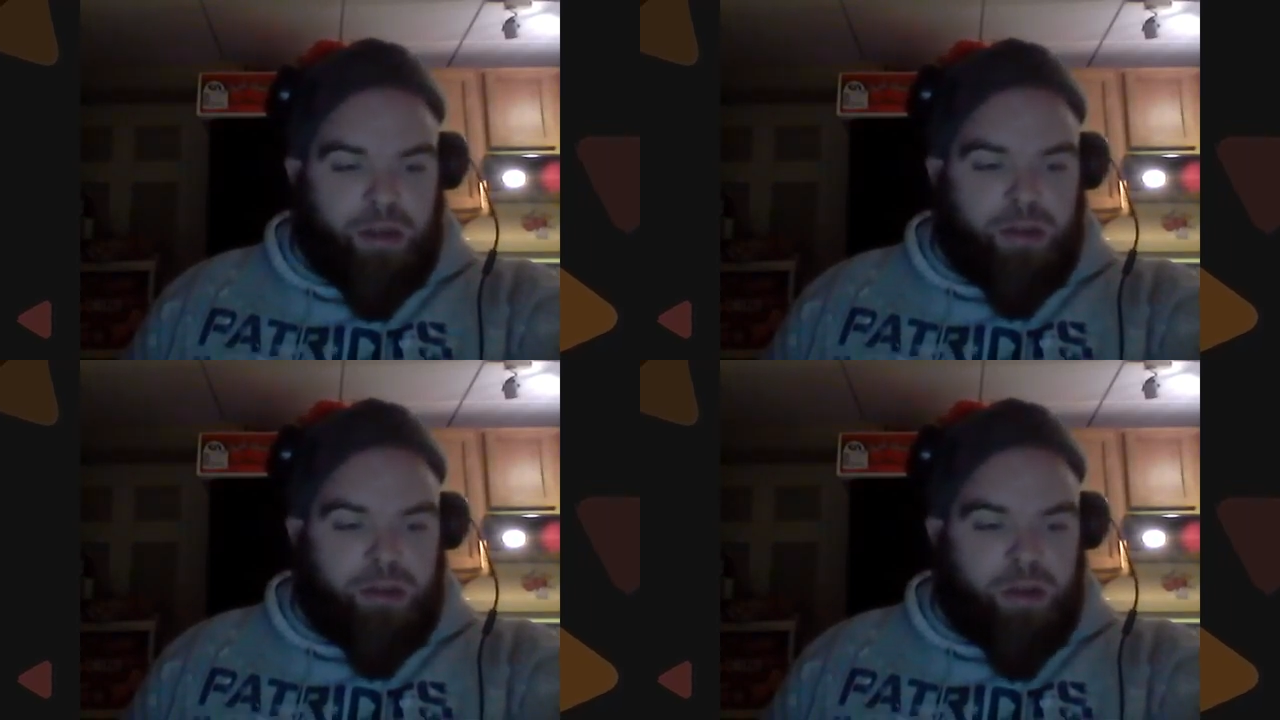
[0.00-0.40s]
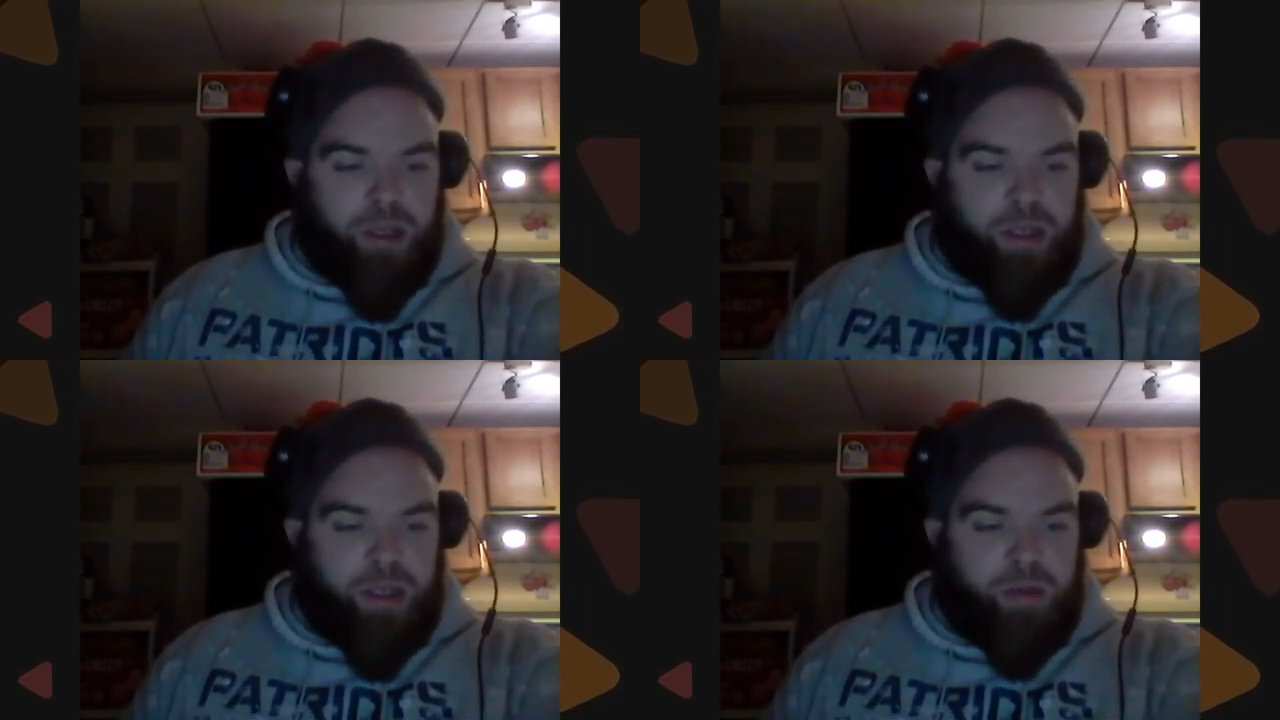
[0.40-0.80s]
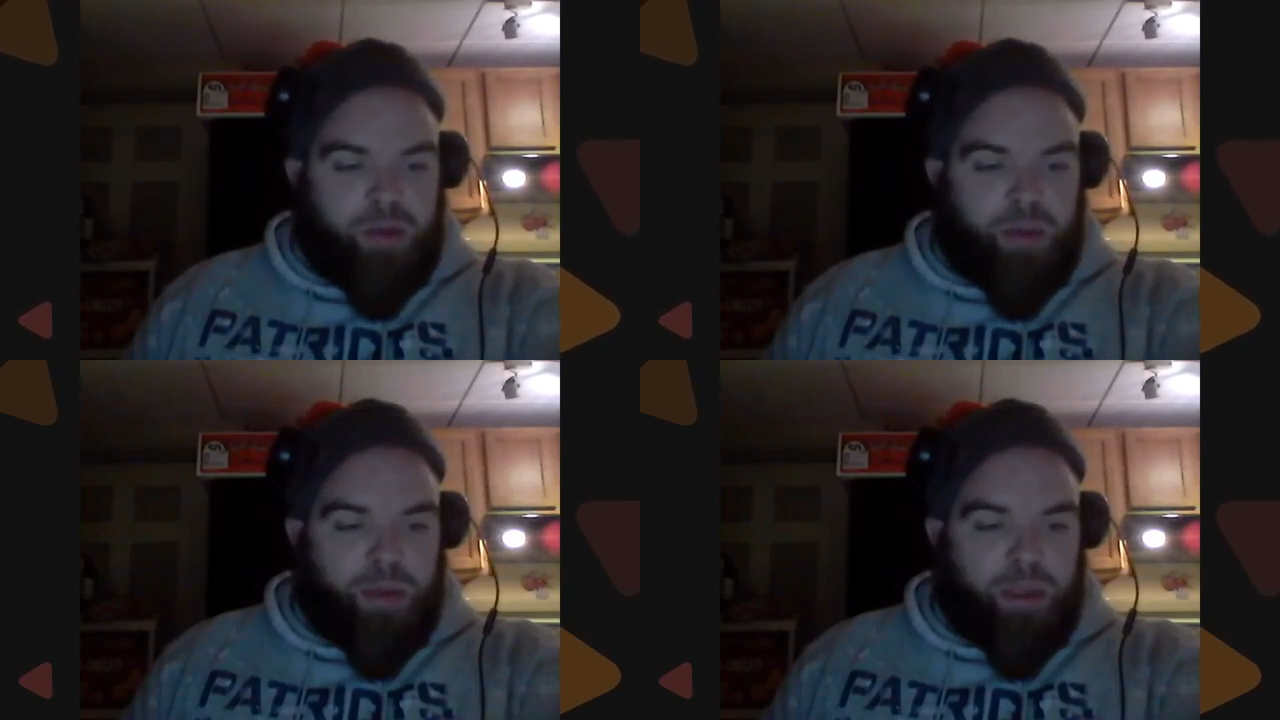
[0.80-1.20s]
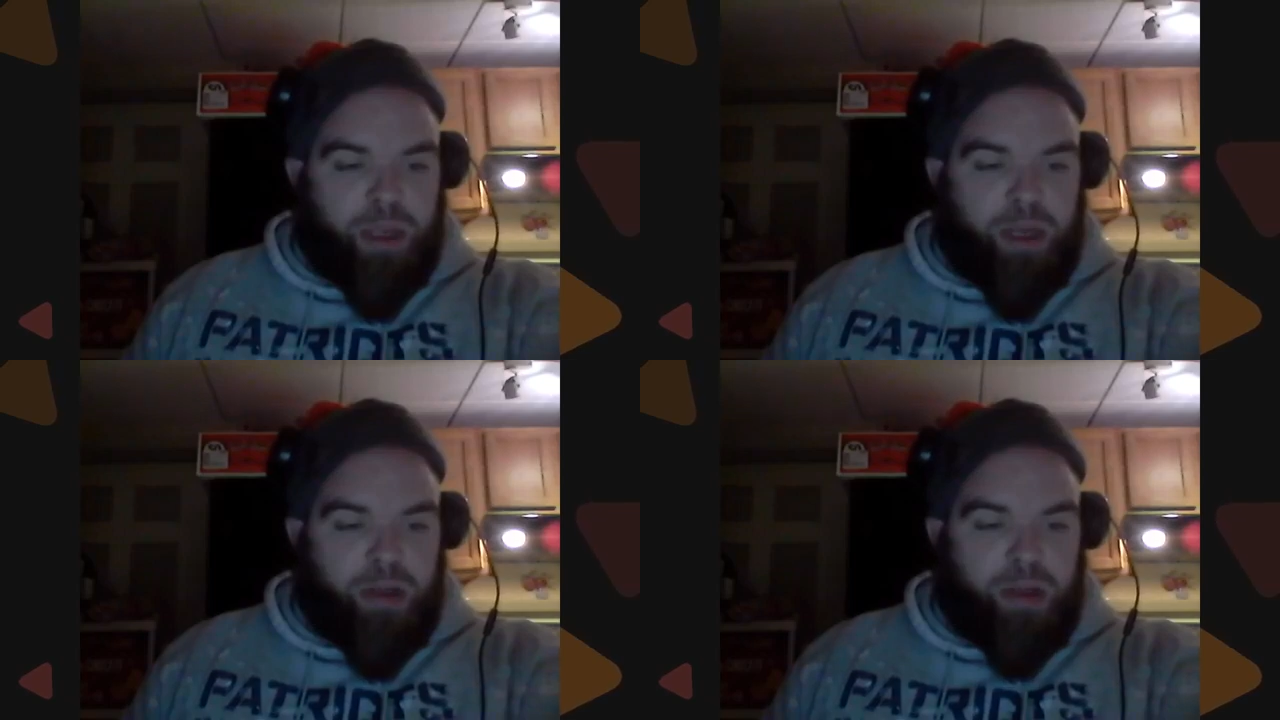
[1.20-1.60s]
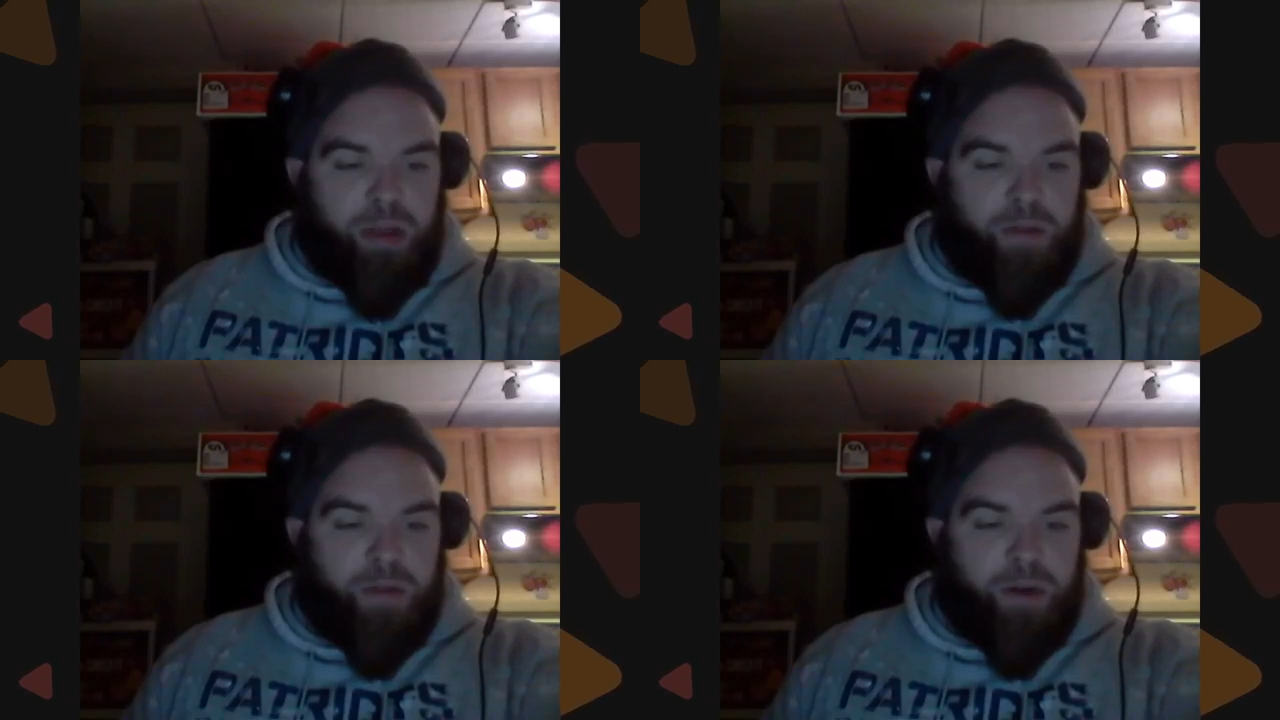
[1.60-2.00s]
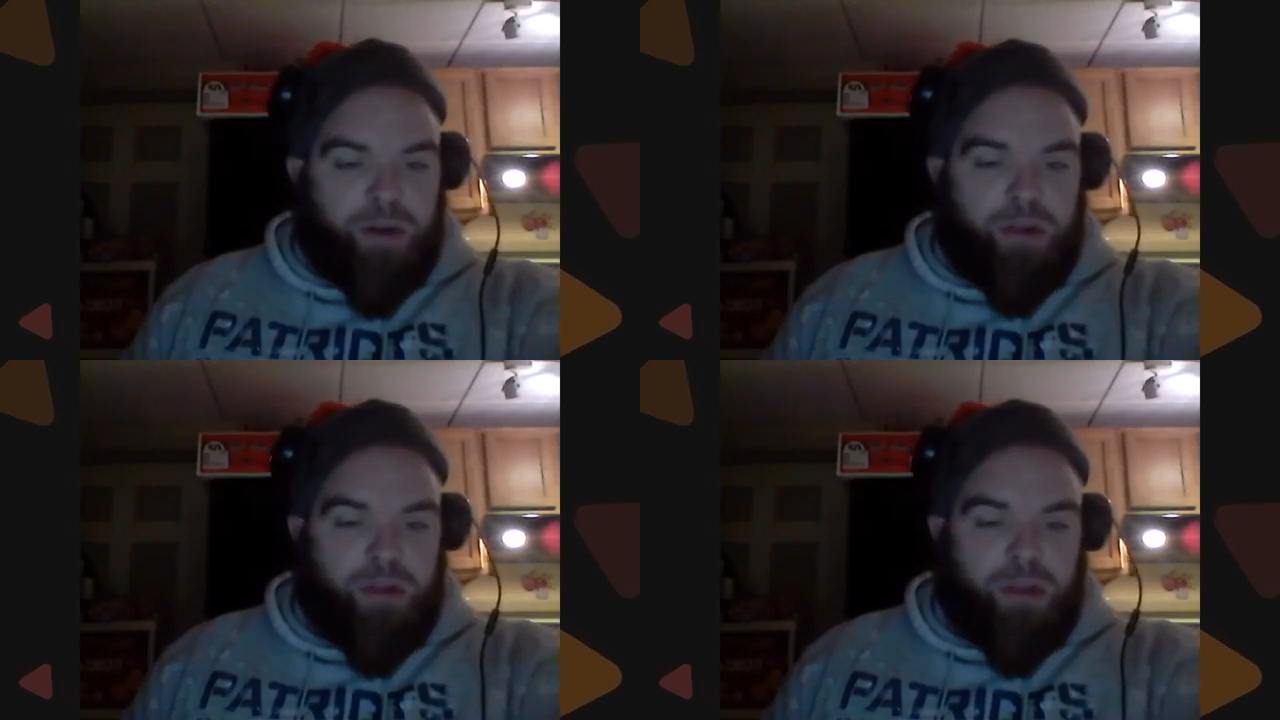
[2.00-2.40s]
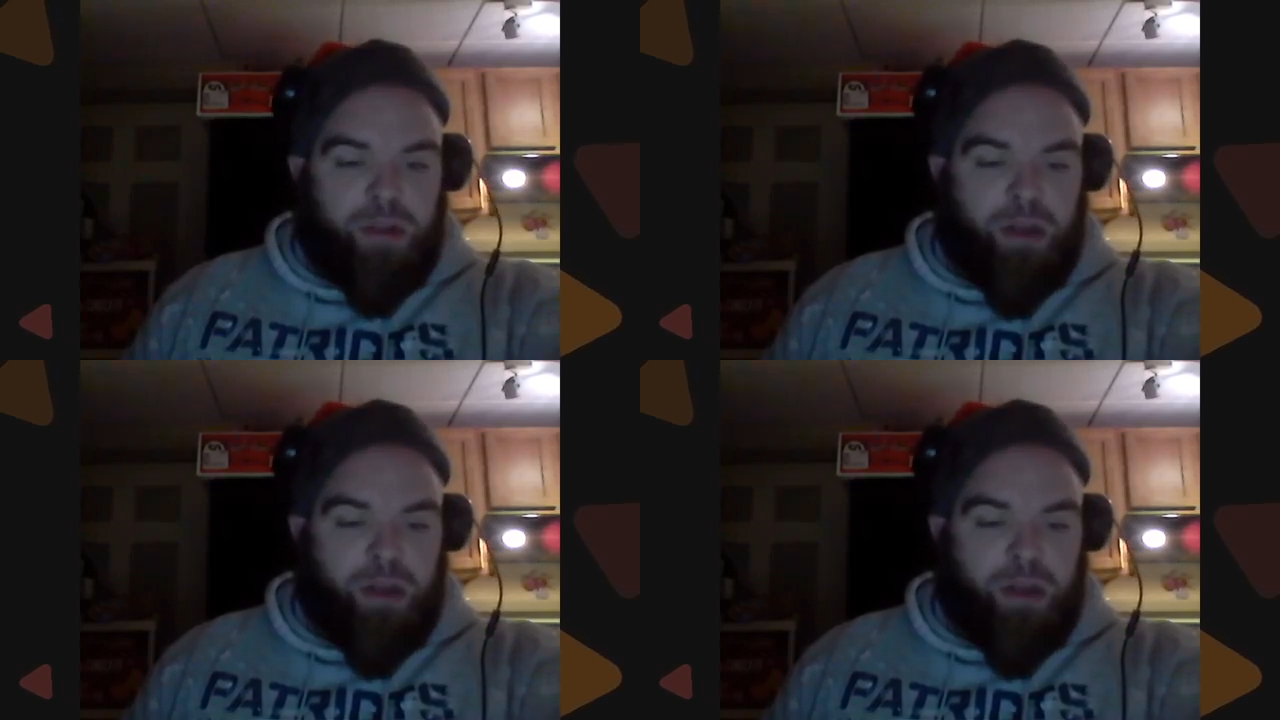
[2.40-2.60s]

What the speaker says: So I just want to put that out there first.